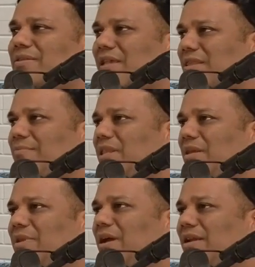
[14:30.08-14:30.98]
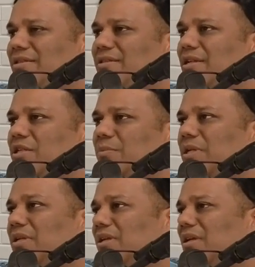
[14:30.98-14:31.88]
I say the medium and high distinction,
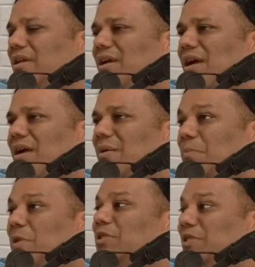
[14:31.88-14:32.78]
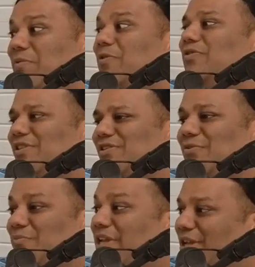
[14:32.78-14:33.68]
but most things
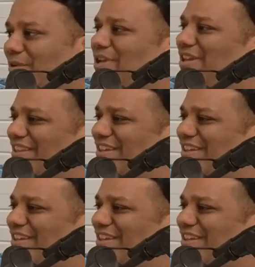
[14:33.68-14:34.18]
are medium.